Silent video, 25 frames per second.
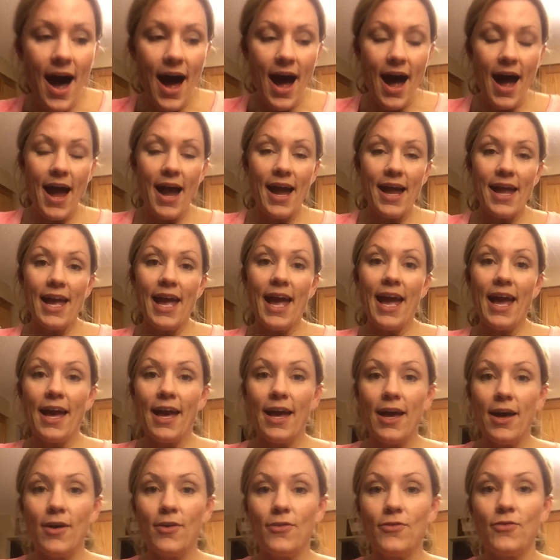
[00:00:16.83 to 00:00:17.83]
I
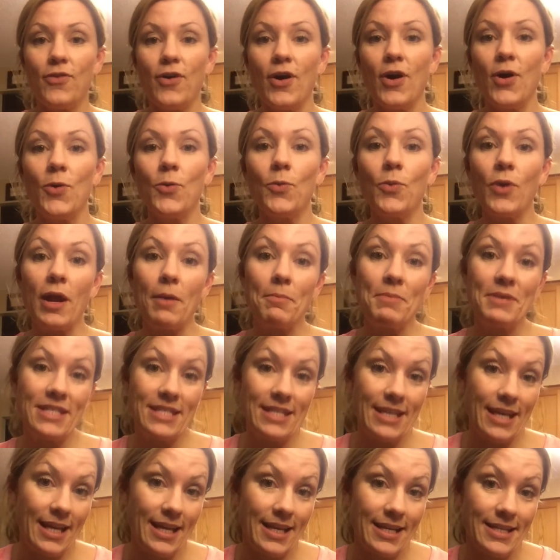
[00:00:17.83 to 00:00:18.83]
have, what I've been
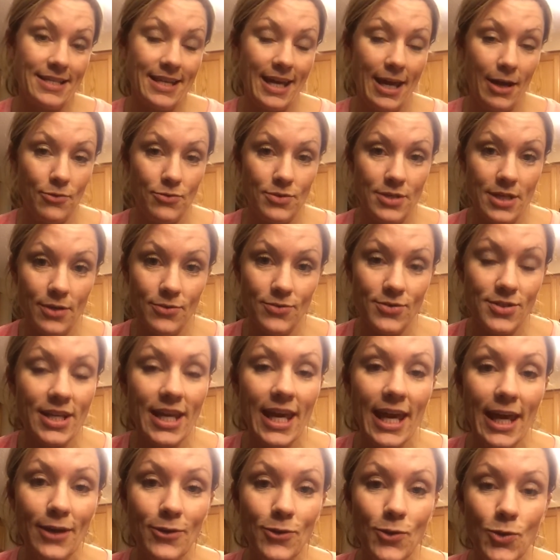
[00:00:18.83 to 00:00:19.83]
saying is countdown to
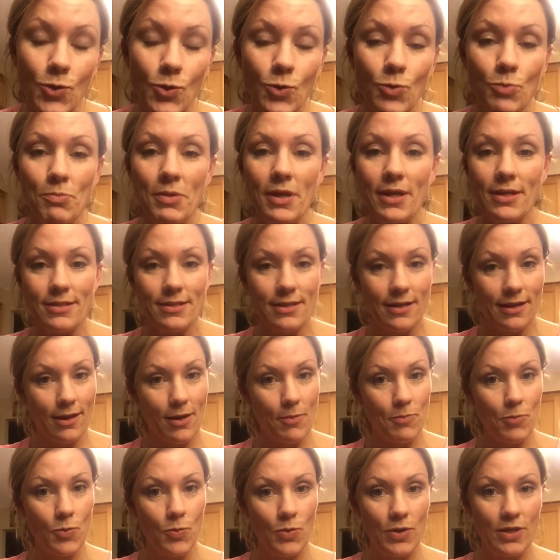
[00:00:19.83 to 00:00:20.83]
Cancun, because in a
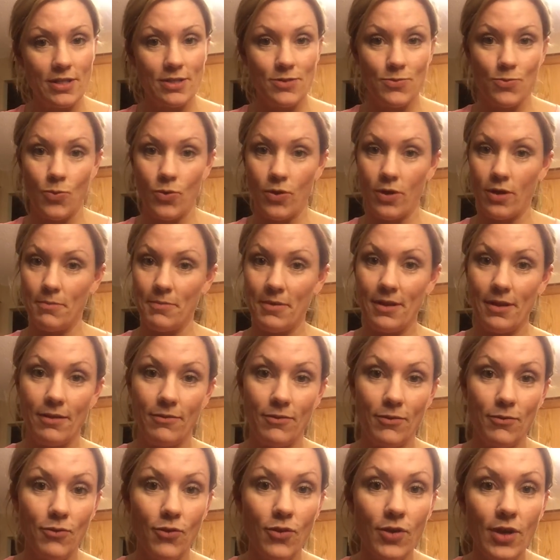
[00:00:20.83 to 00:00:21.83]
couple weeks we're going to be
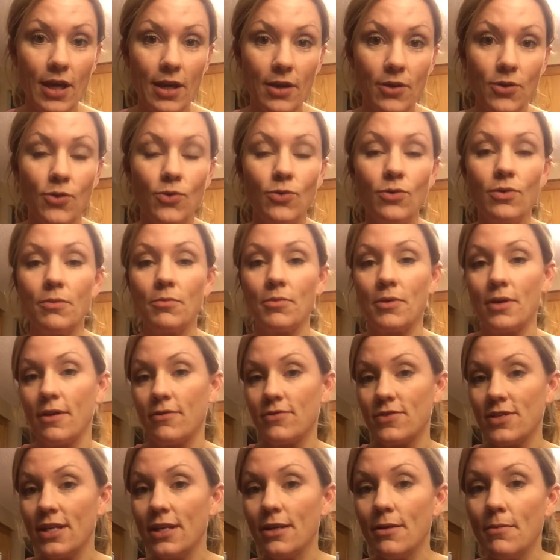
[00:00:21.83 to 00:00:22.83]
leaving for Cancun. I'm going to
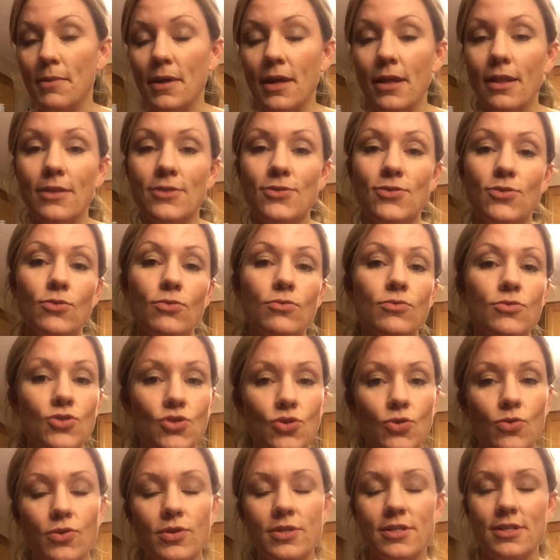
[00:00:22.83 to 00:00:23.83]
have to get in a bathing suit and
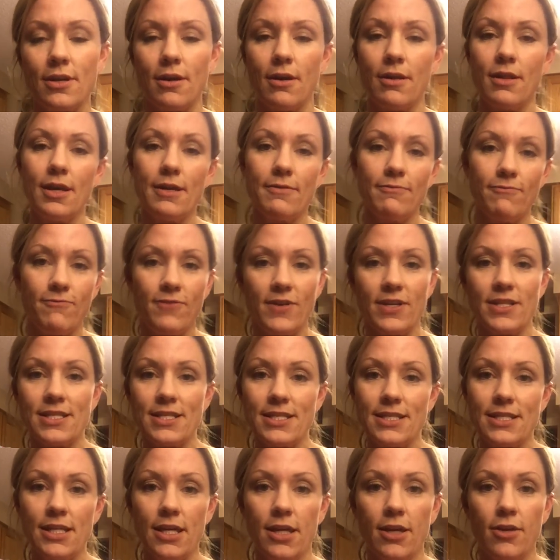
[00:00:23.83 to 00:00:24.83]
shorts and all that fun
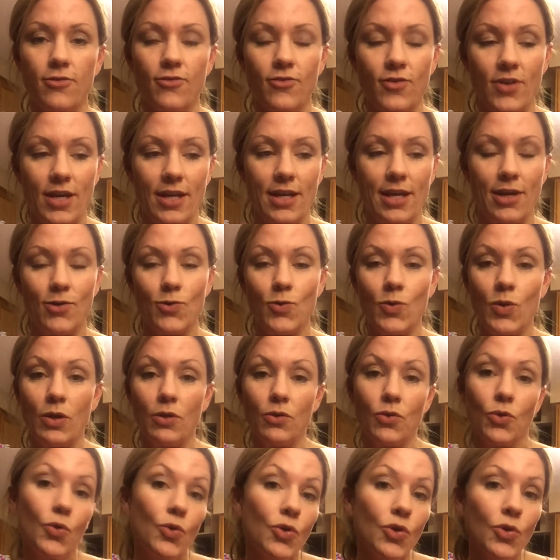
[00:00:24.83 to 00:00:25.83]
stuff. And I don't
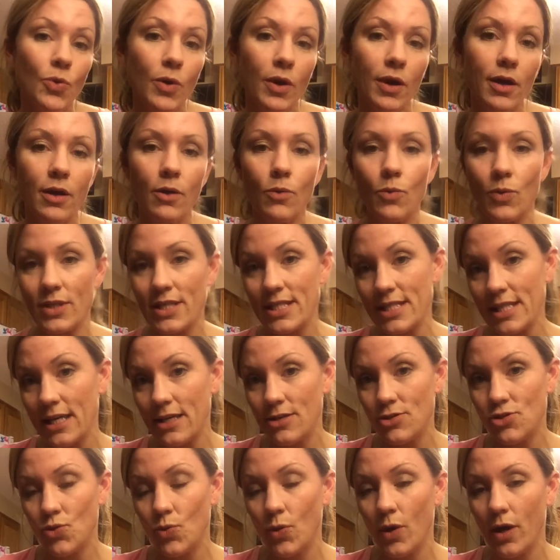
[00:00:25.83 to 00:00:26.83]
care who you are, what
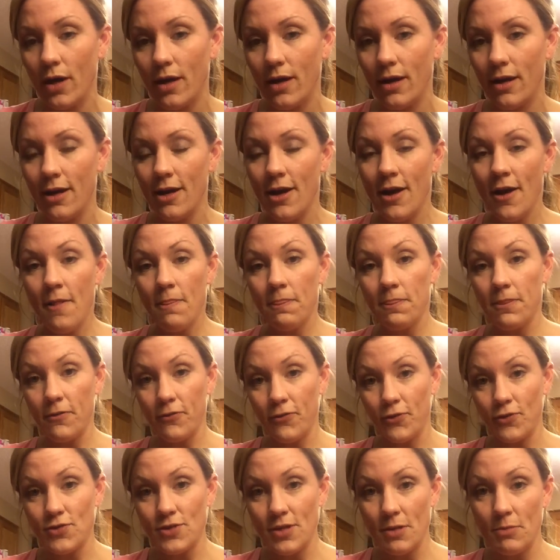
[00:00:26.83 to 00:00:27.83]
size you are. The
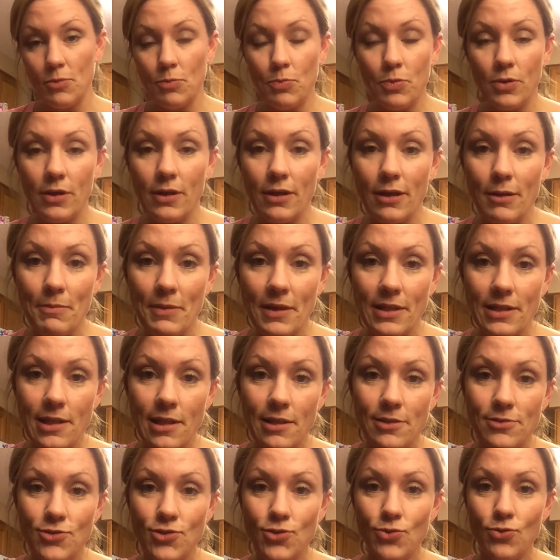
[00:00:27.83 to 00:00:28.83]
first time you put on a
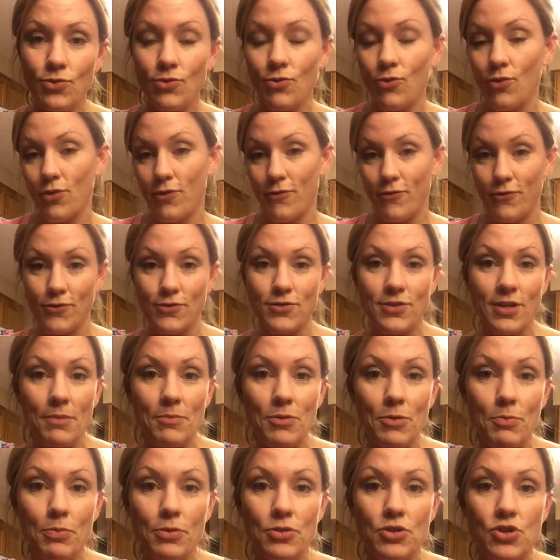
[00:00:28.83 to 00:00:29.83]
bathing suit or the first
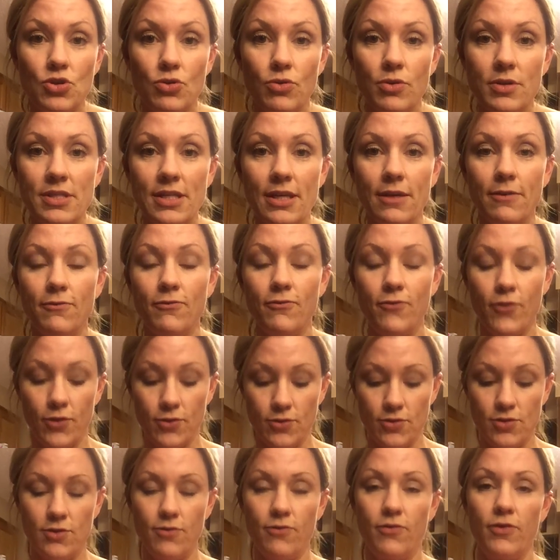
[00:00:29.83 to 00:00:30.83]
time you put shorts out,
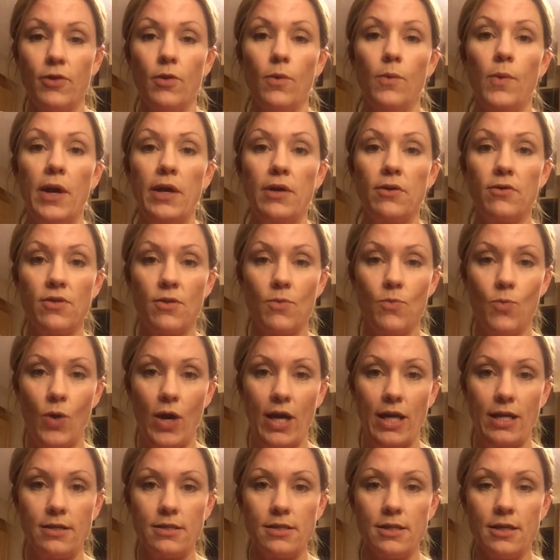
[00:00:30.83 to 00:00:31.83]
first you feel whiter than
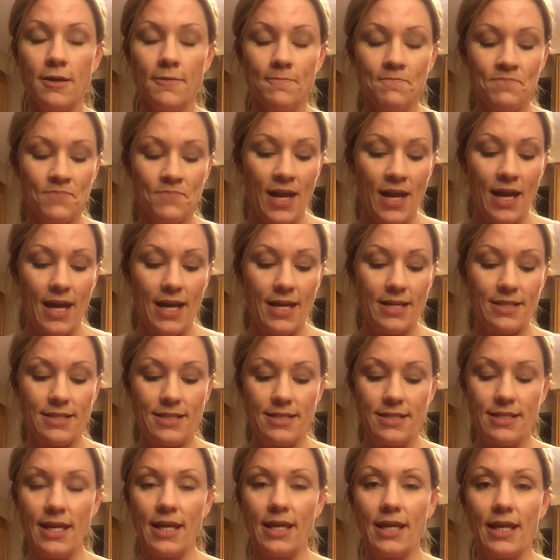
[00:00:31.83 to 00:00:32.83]
white. And
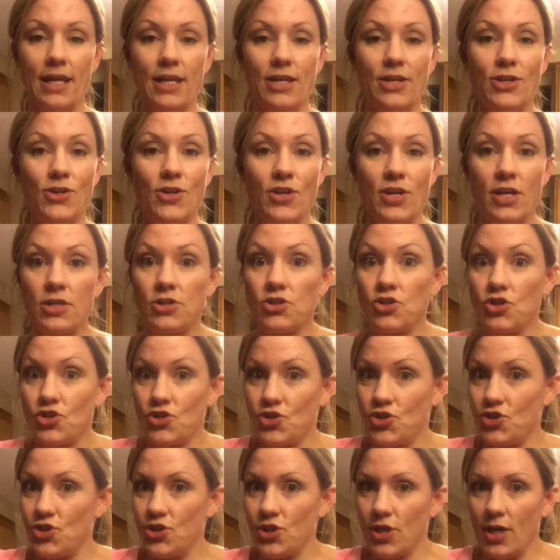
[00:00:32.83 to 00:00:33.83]
second, it's
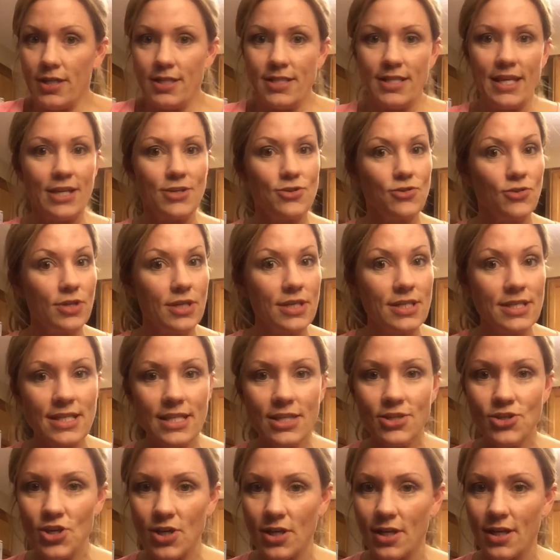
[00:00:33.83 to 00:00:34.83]
just that
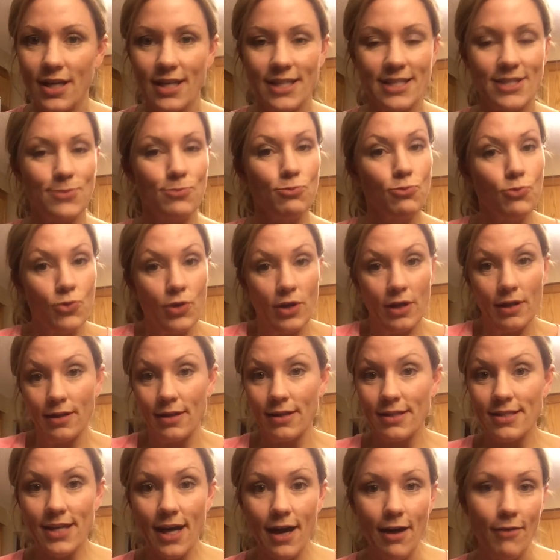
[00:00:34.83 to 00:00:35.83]
transition. It's
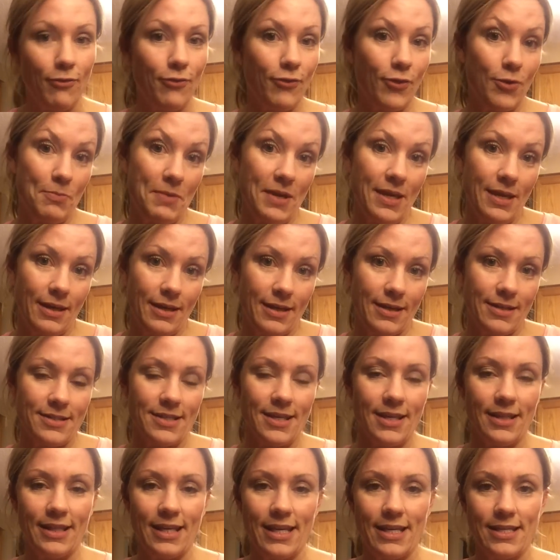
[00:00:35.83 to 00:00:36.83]
really tough. For me it is,
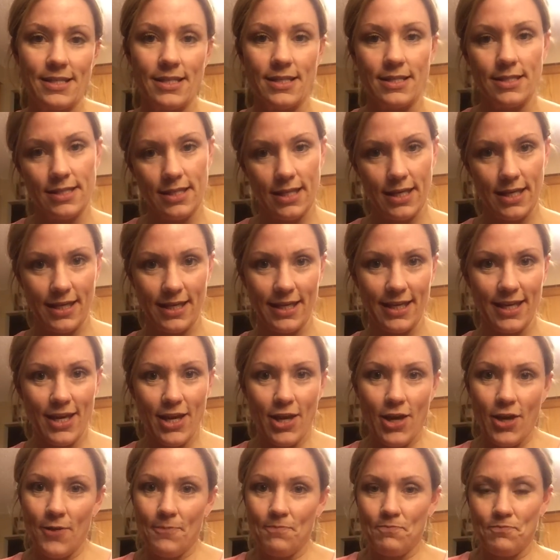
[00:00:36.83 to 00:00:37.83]
at least. It's like
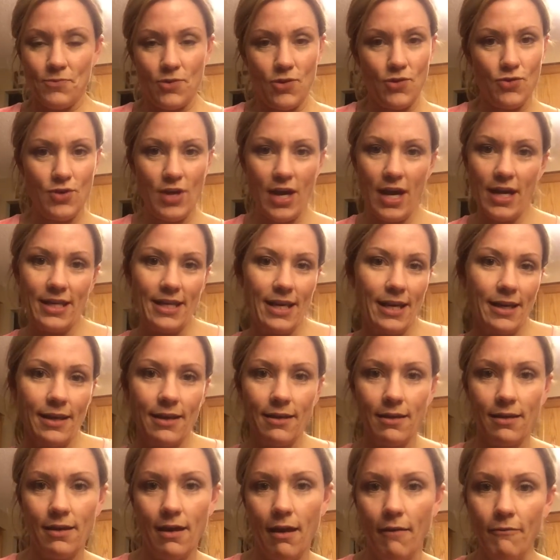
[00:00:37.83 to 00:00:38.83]
you're not yet
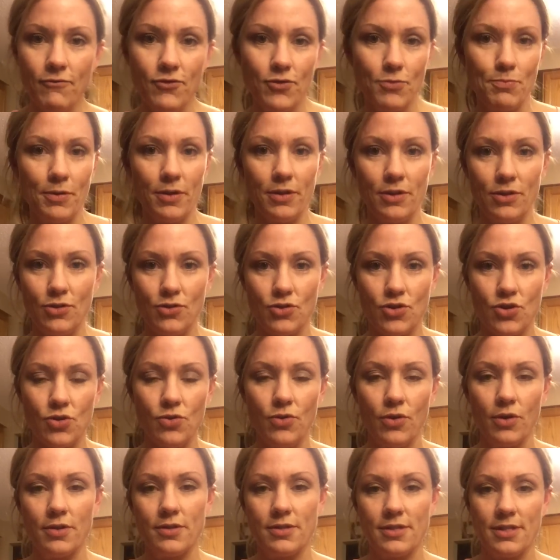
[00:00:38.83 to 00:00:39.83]
comfortable in your
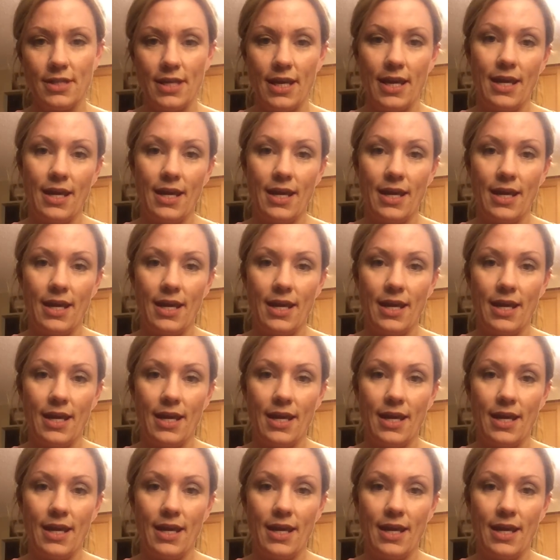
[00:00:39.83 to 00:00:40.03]
shorts.